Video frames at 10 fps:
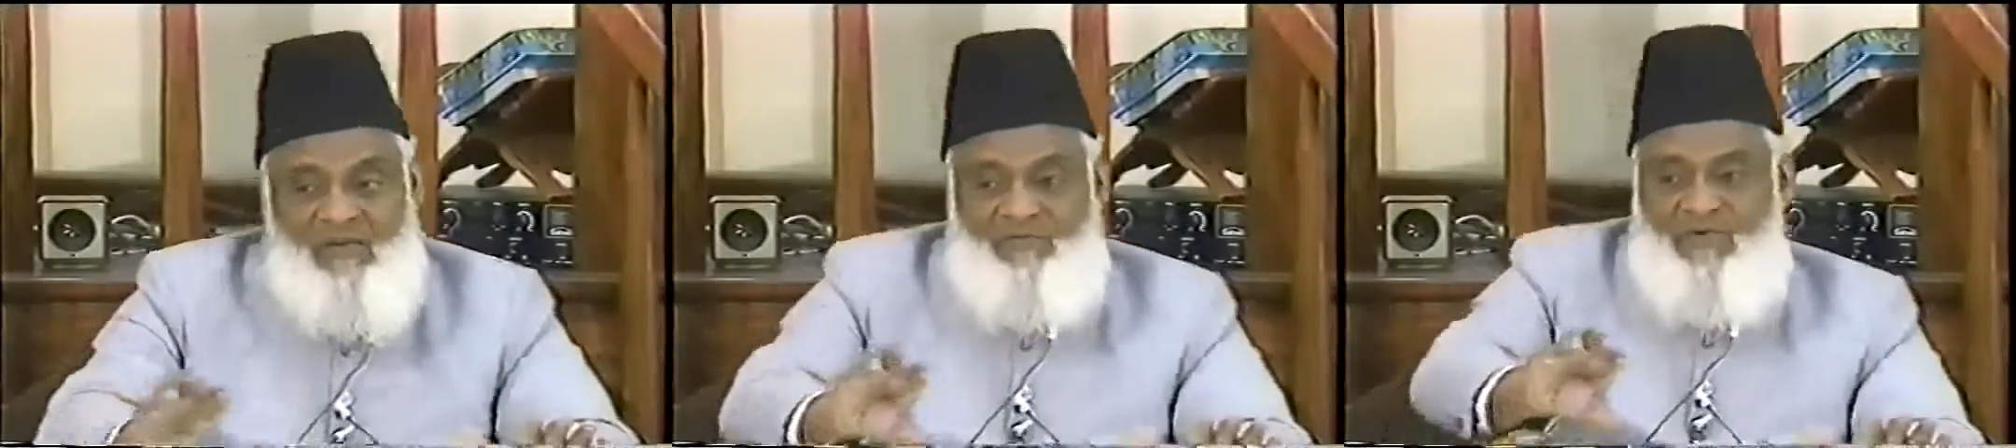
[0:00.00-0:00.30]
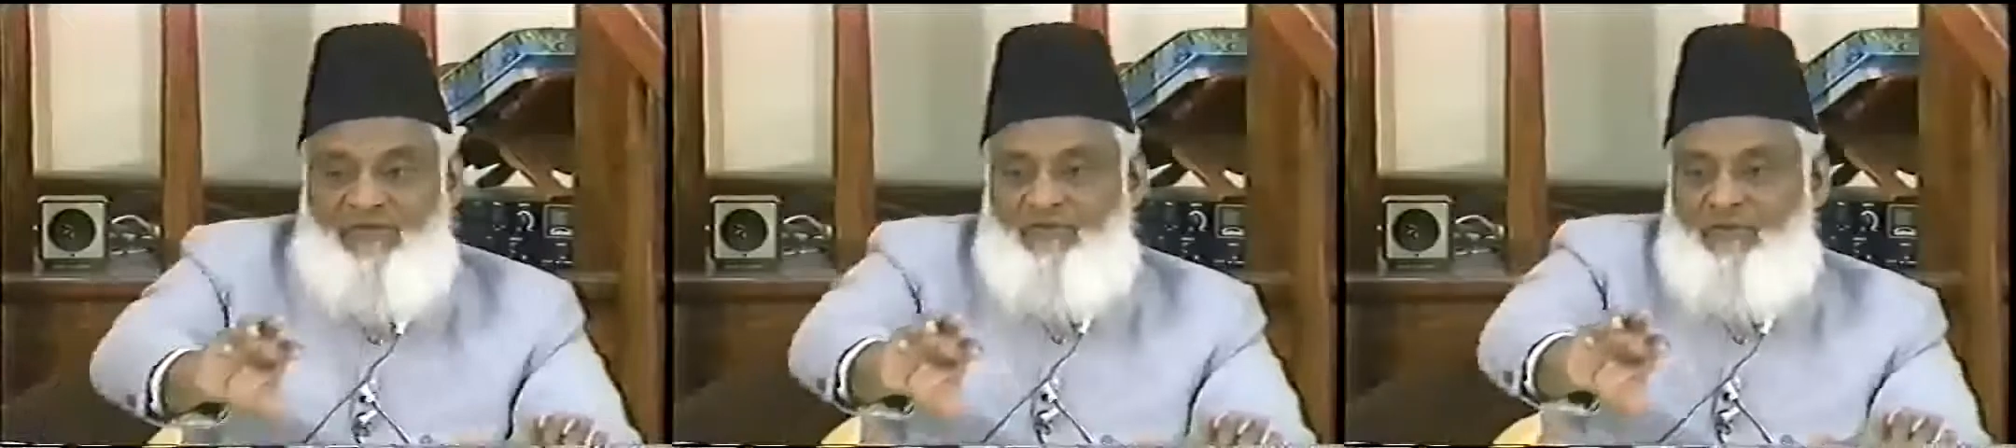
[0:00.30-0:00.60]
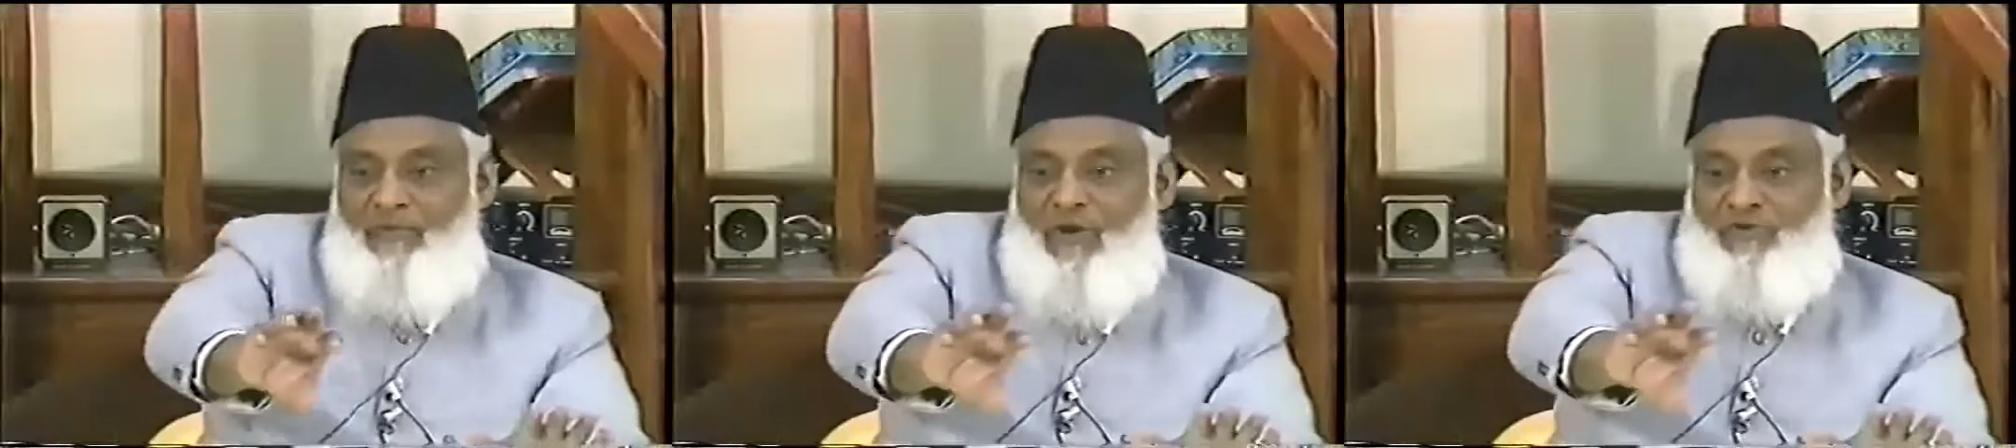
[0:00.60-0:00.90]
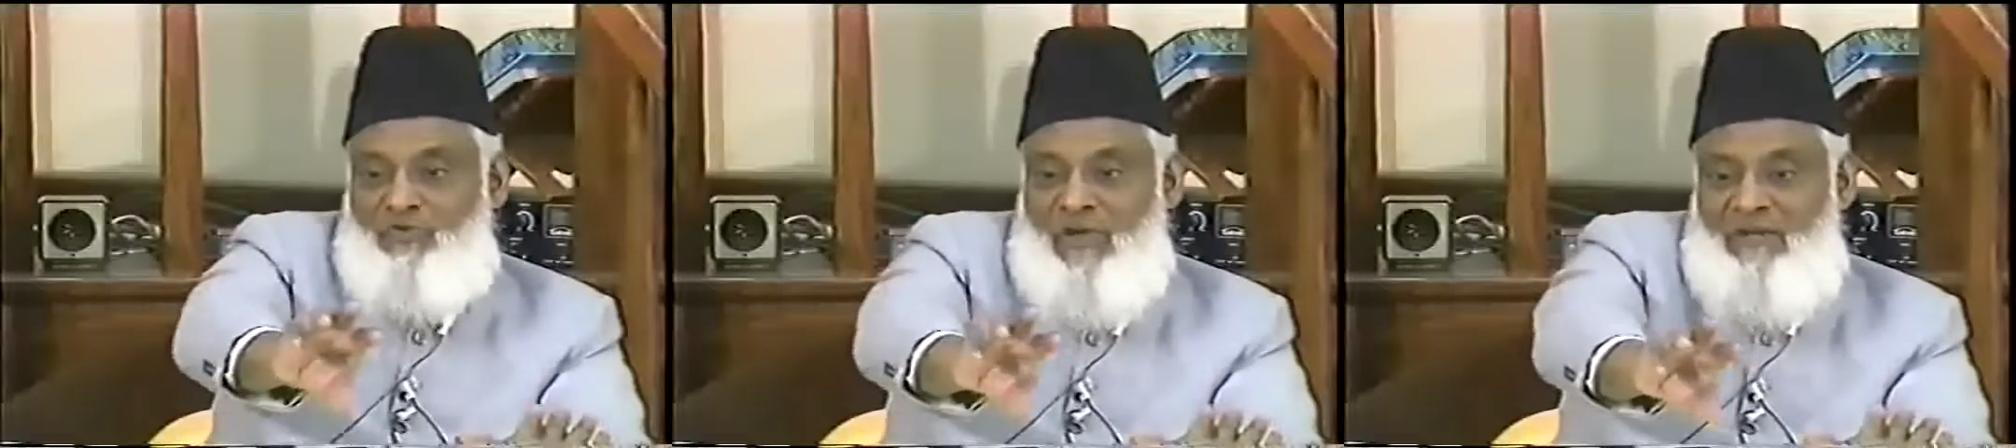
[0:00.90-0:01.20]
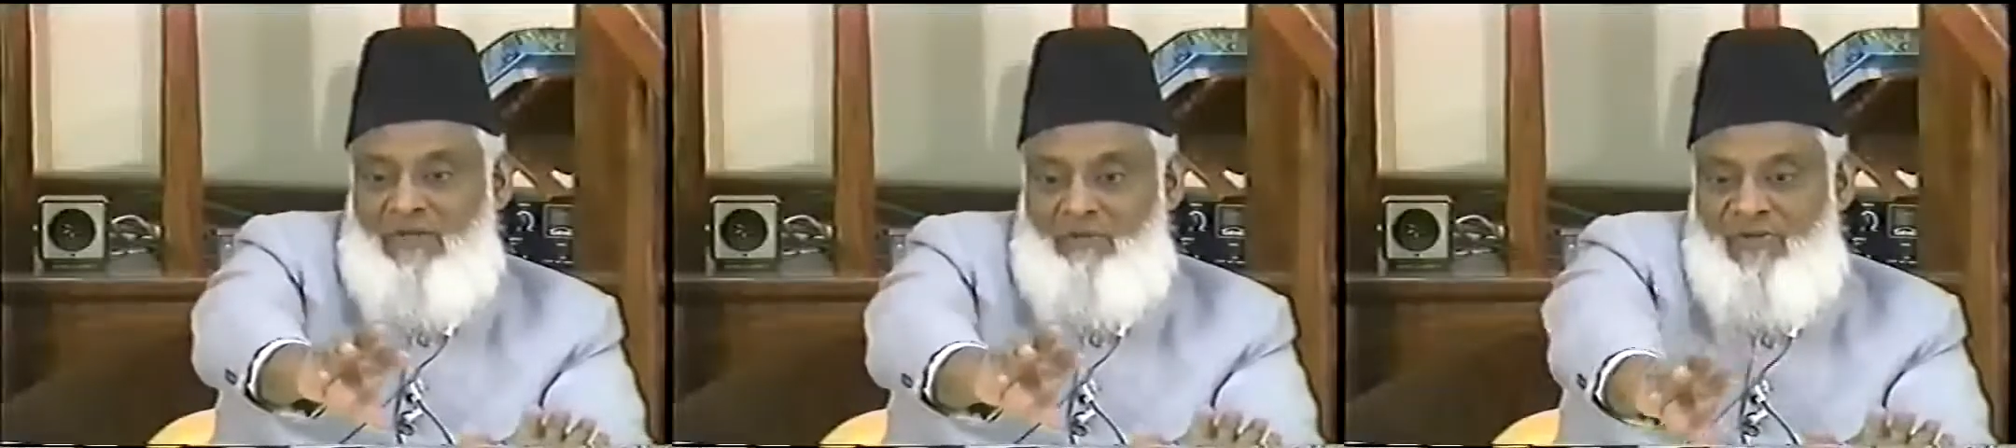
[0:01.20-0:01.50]
First you
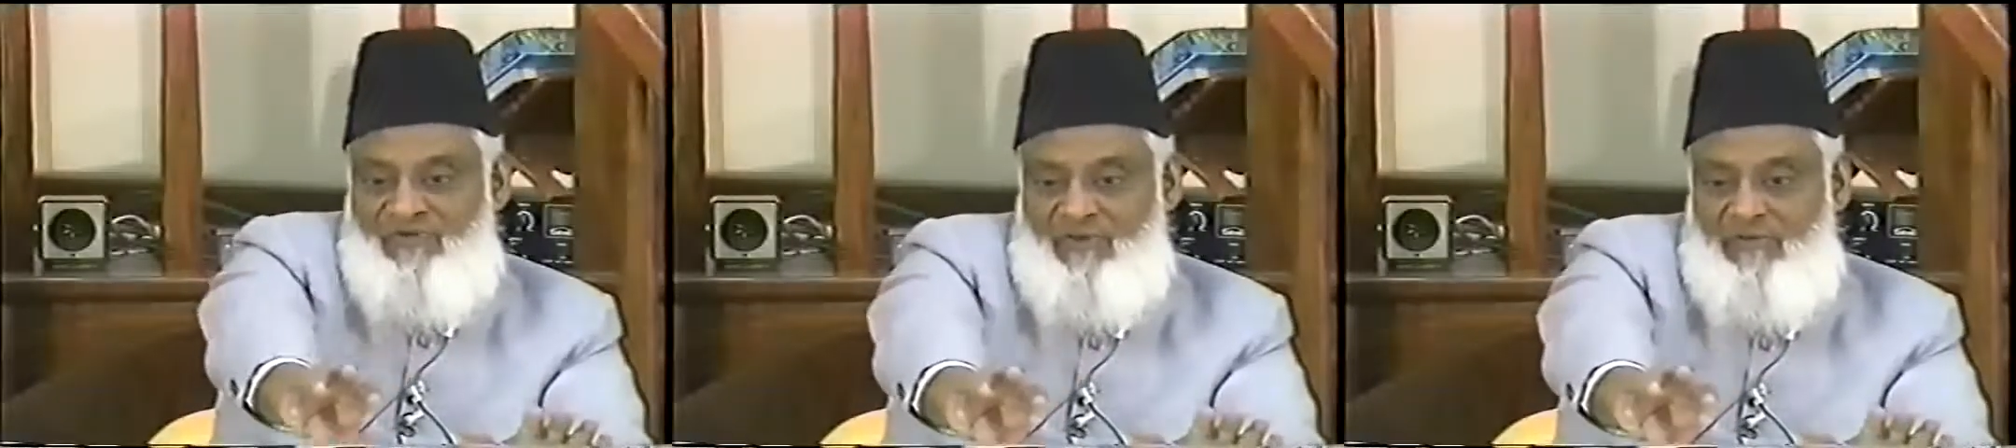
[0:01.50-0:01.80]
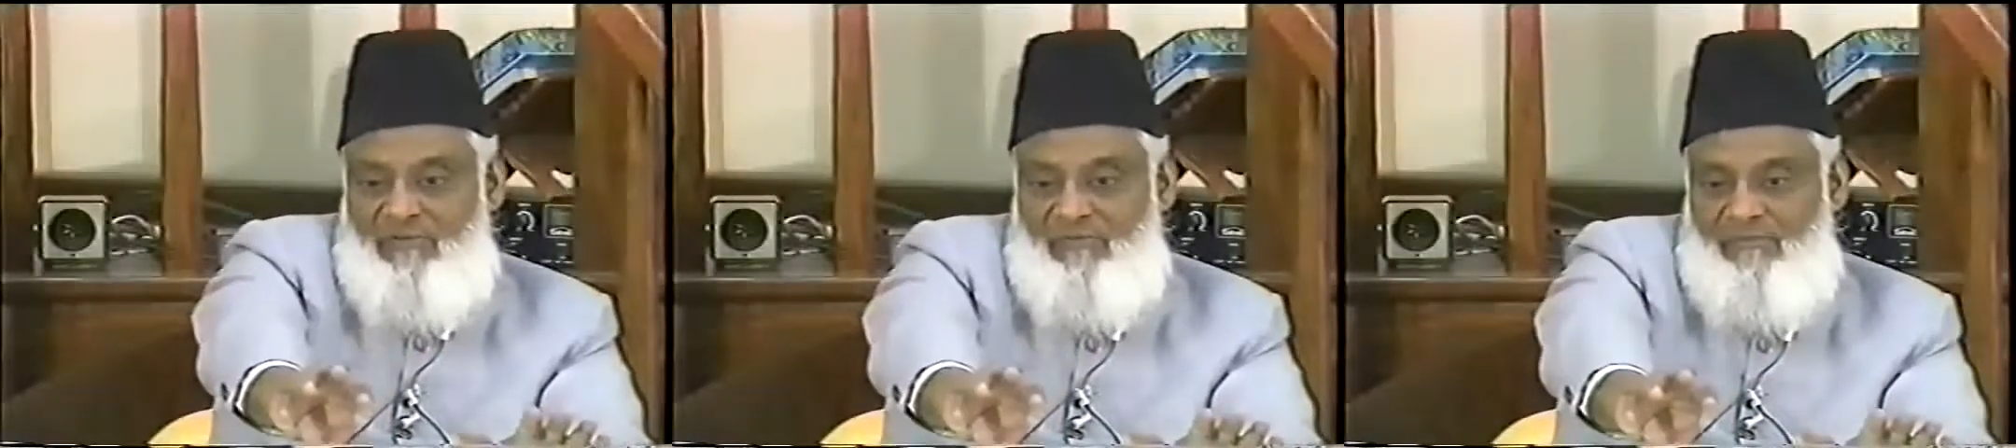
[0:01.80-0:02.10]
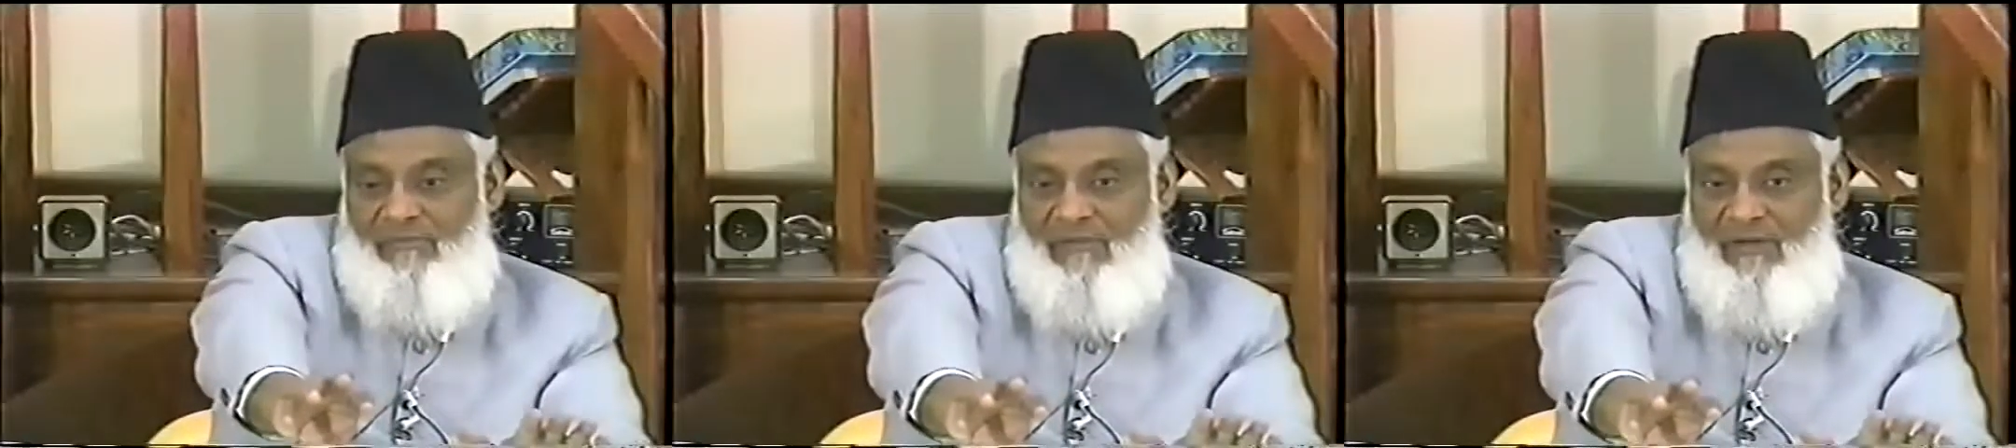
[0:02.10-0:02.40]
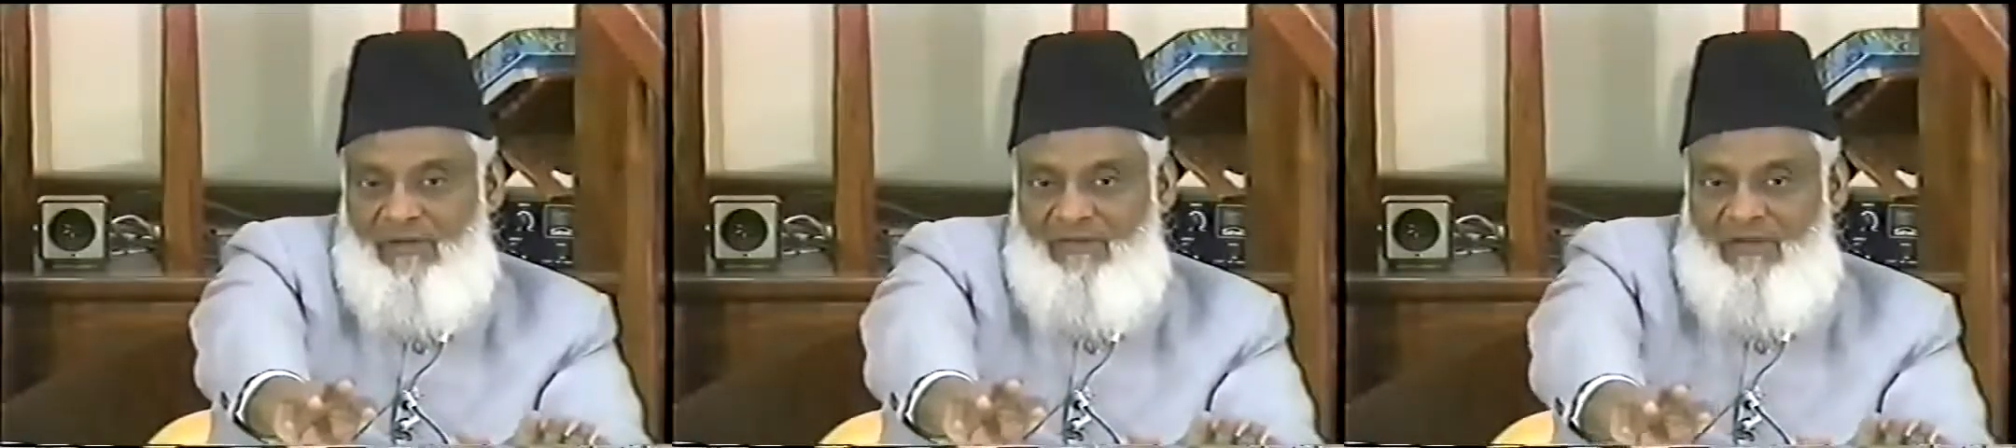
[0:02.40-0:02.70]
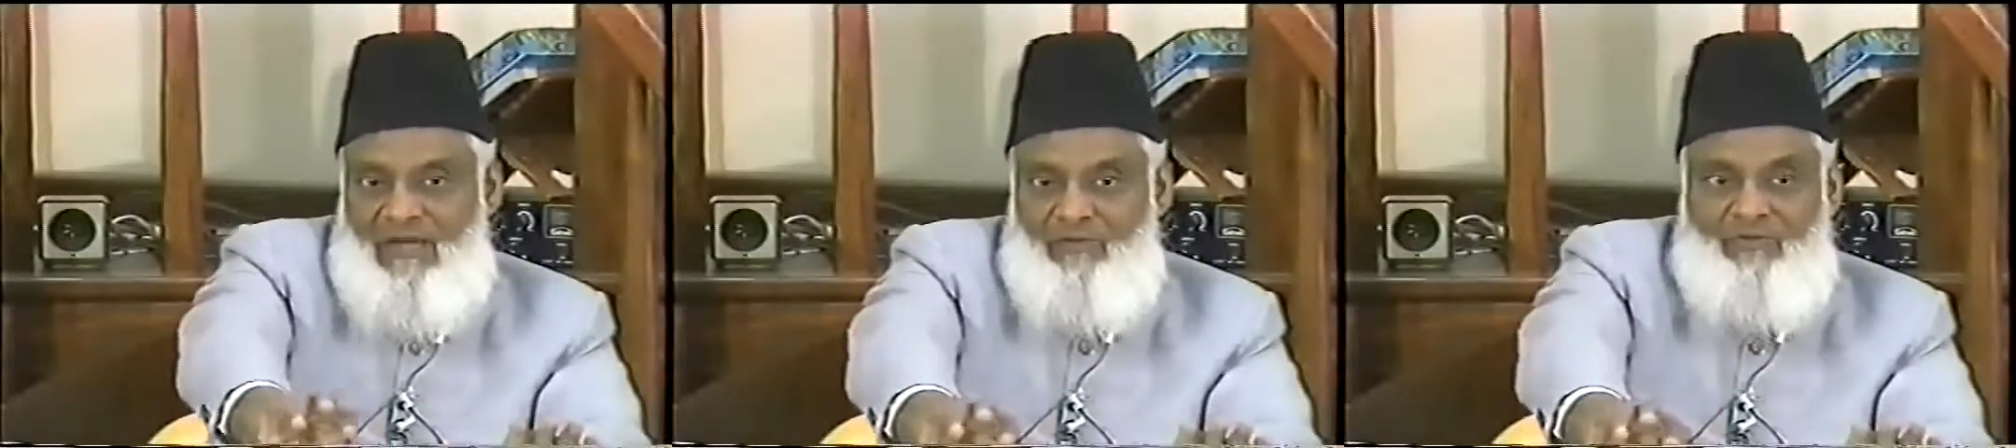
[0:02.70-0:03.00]
postulate a question.
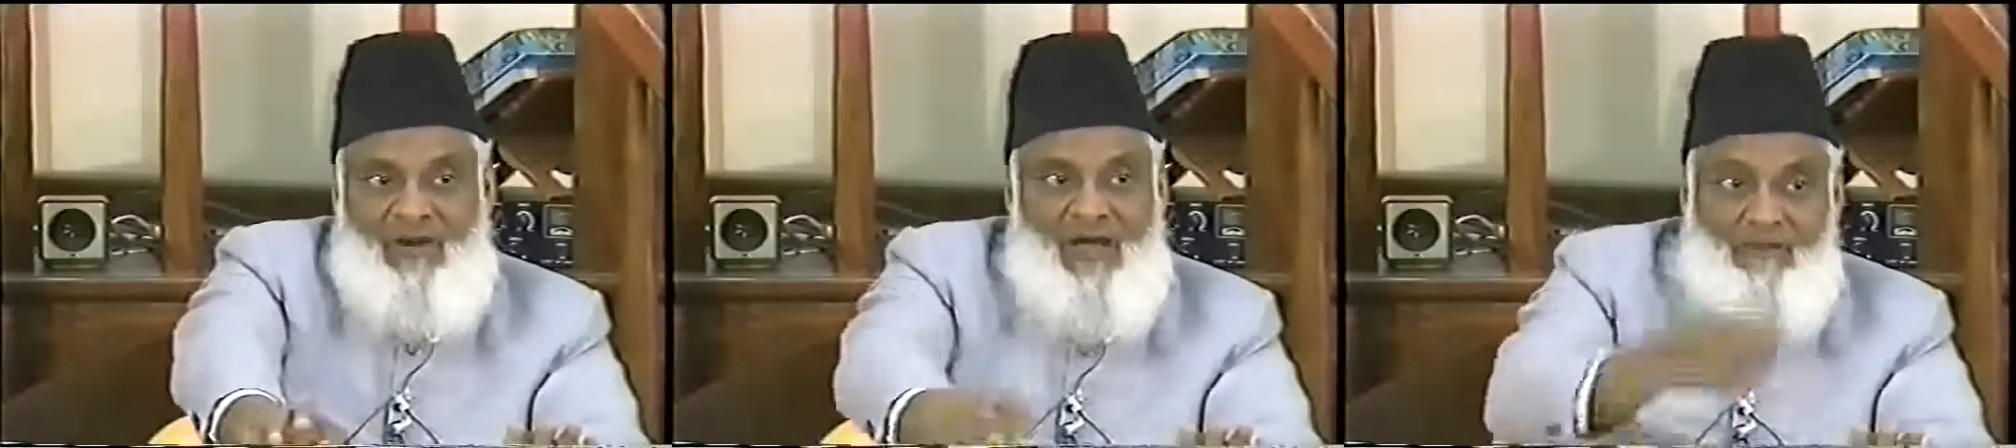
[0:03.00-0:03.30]
Then you try